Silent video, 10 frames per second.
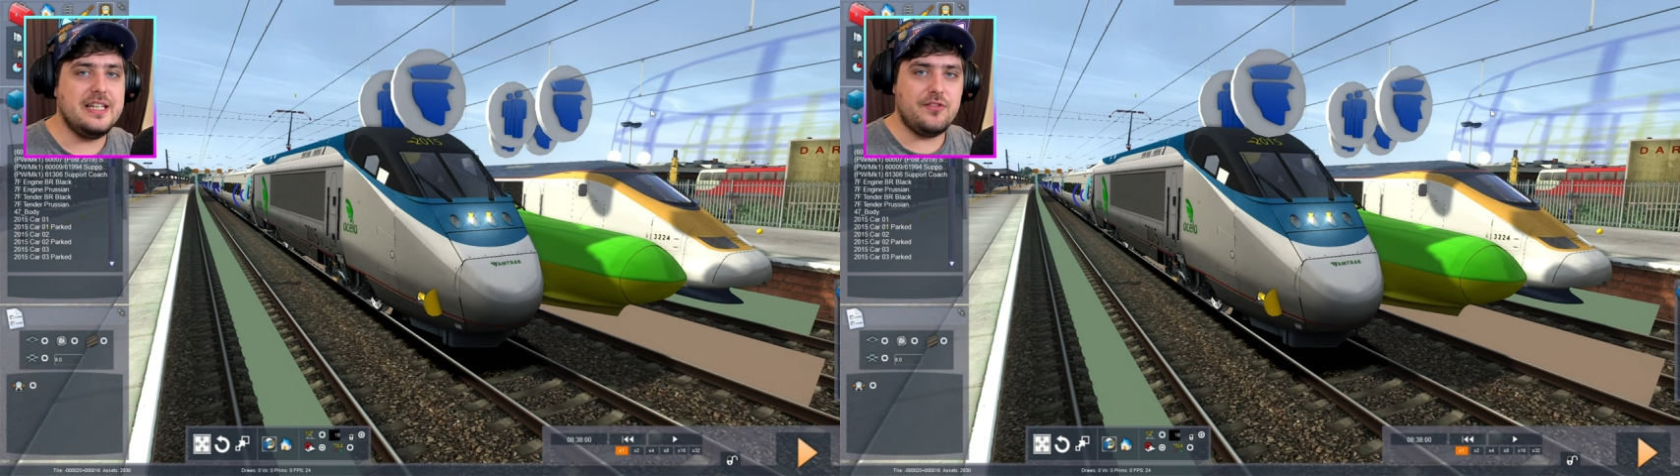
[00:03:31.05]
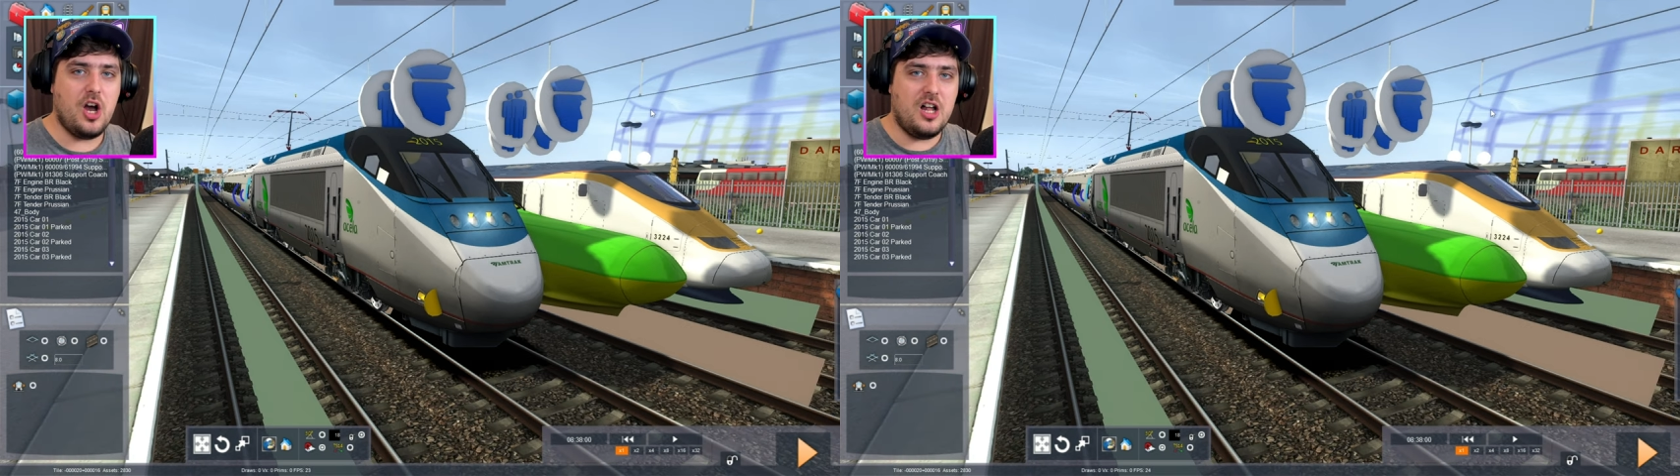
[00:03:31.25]

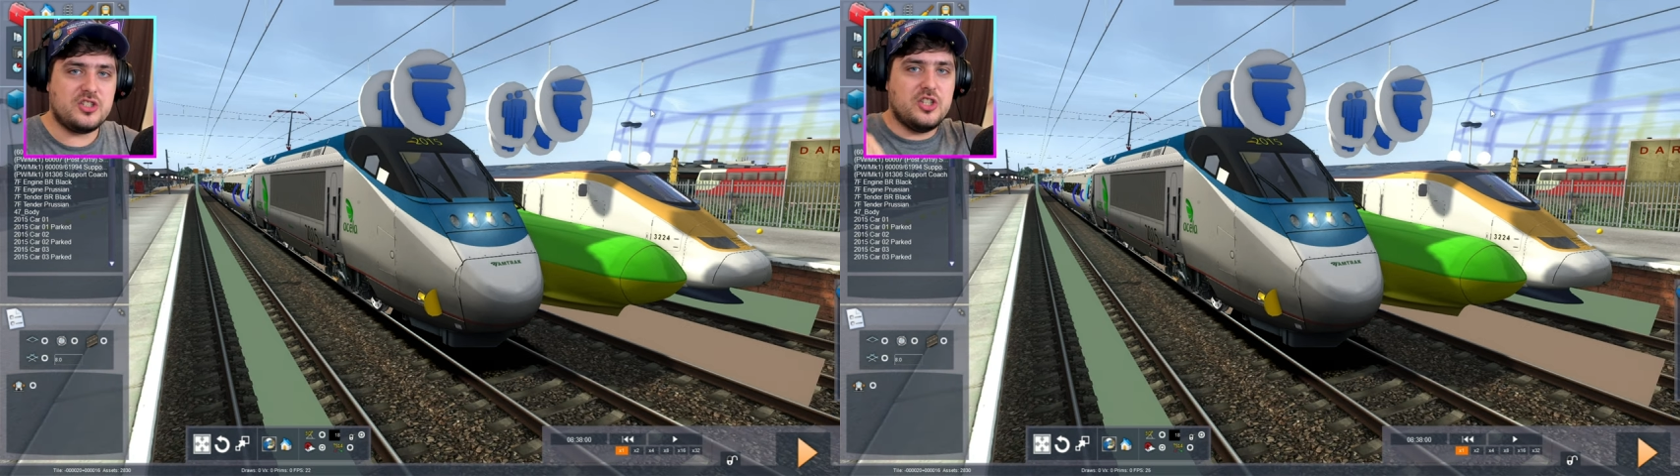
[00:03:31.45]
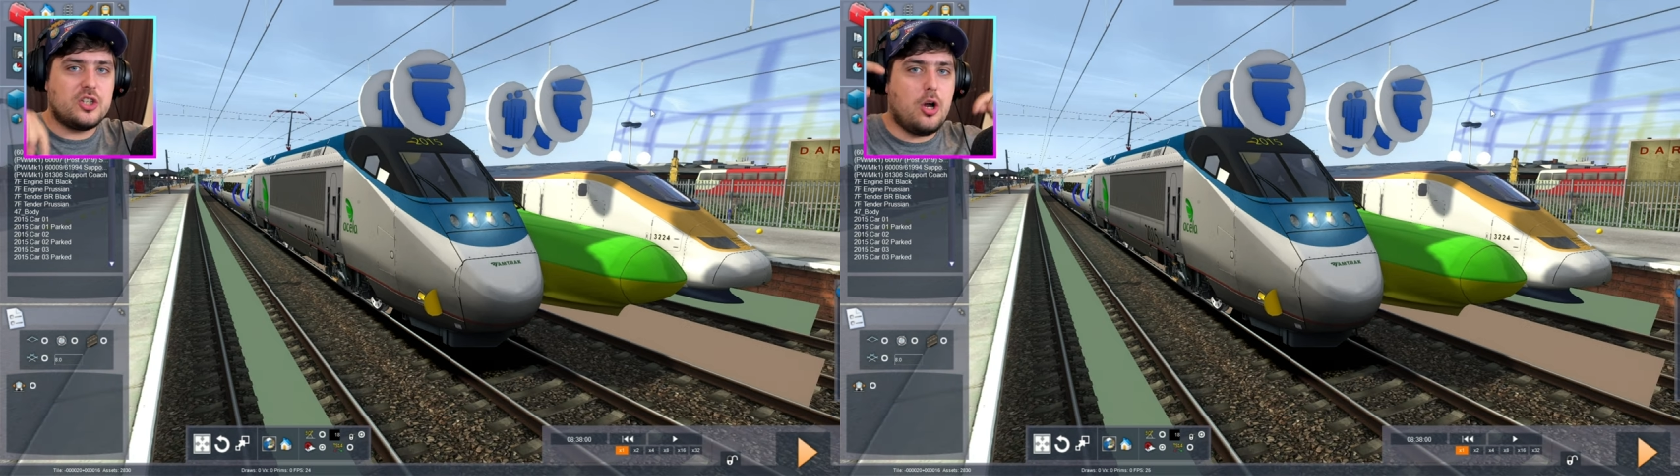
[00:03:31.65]
Leave your
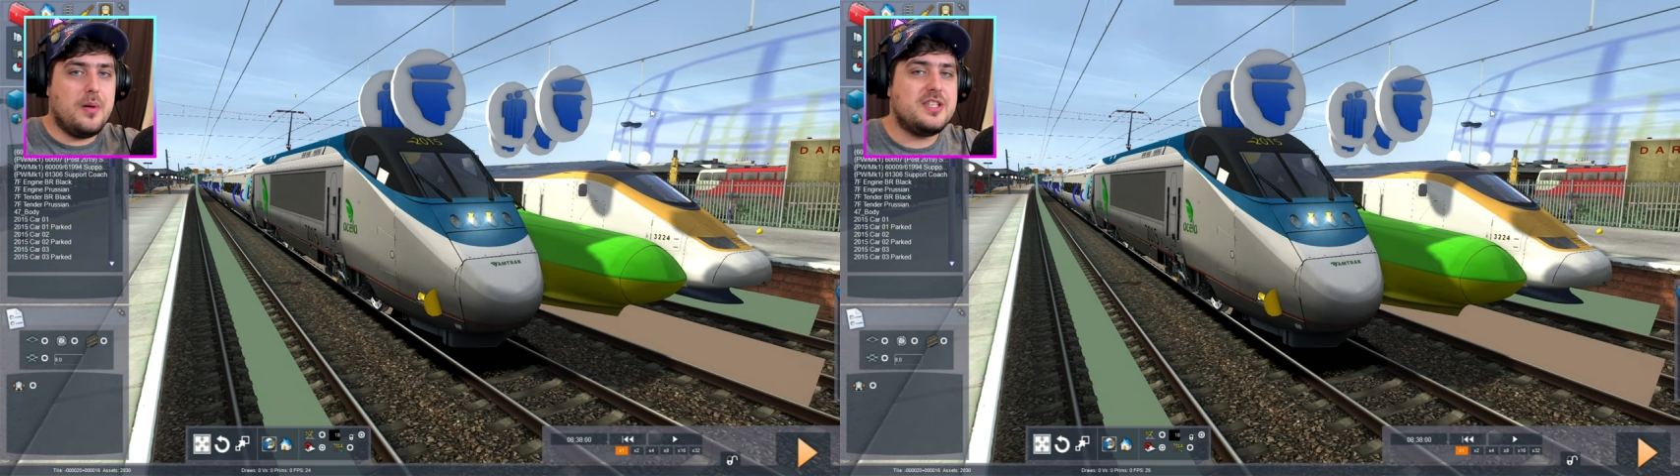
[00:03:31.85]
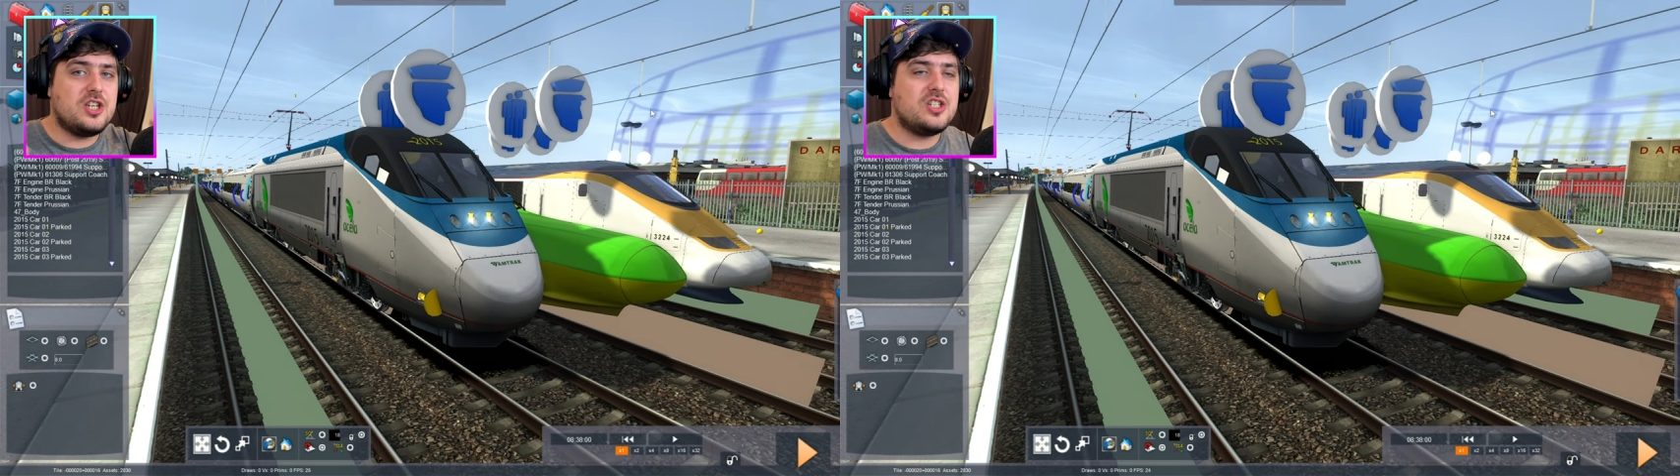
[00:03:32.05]
answer in the
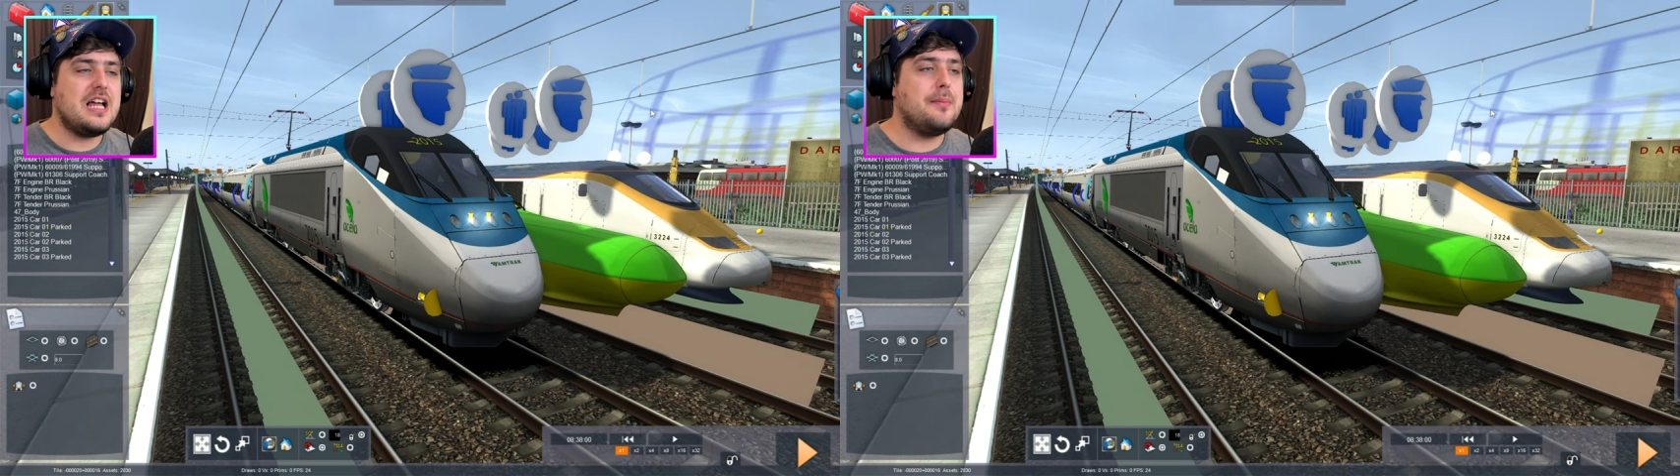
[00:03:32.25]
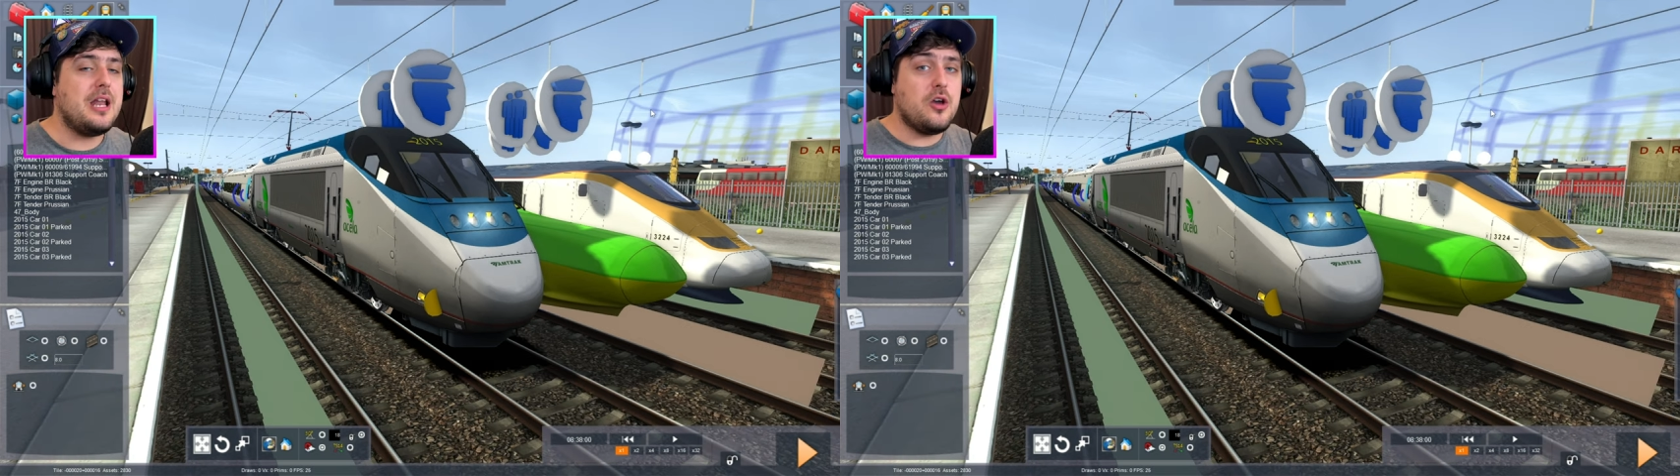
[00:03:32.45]
comment section
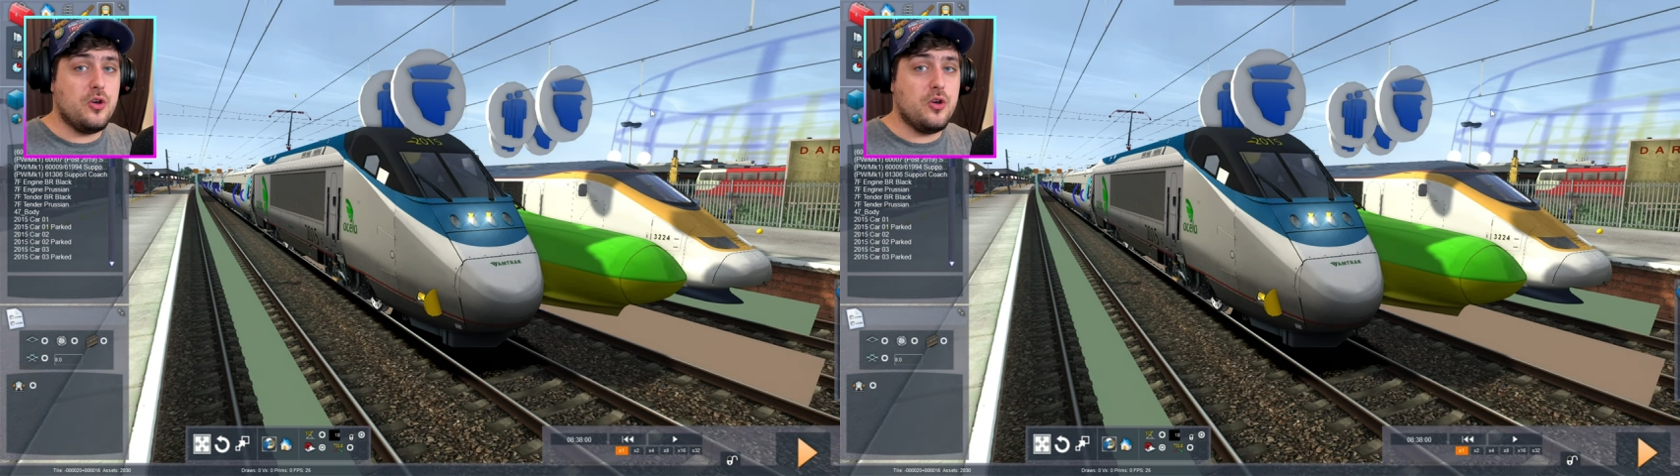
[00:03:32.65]
down below.